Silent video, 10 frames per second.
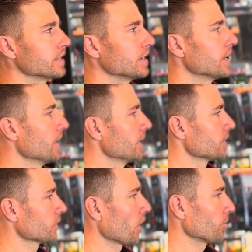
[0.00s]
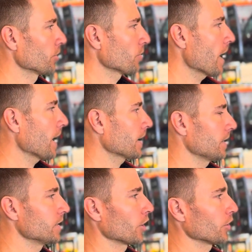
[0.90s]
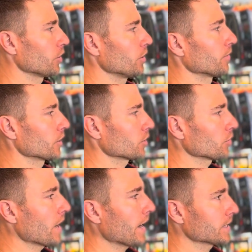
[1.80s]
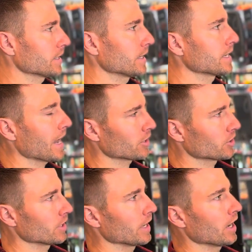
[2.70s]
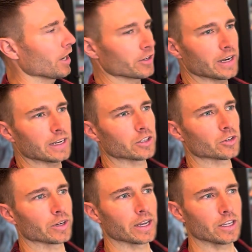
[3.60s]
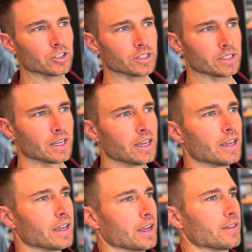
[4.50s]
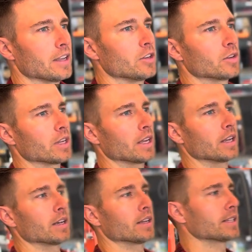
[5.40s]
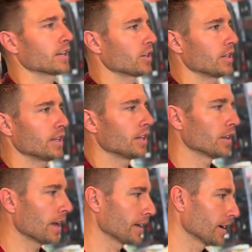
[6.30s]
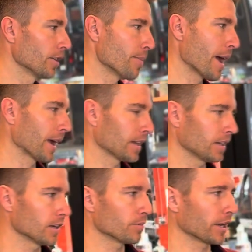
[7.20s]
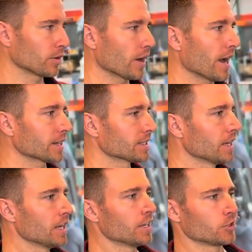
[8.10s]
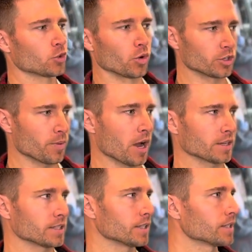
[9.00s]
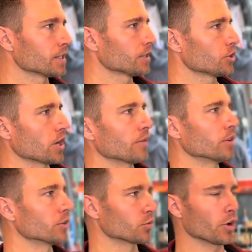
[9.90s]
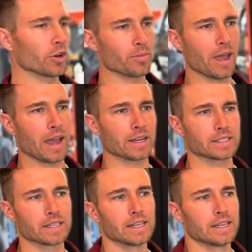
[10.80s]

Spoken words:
the starboard rack. These are universal racks that attach to 180-degree hinges. And then you can attach anything you like on the back, bike racks, storage boxes, shovels, roto packs,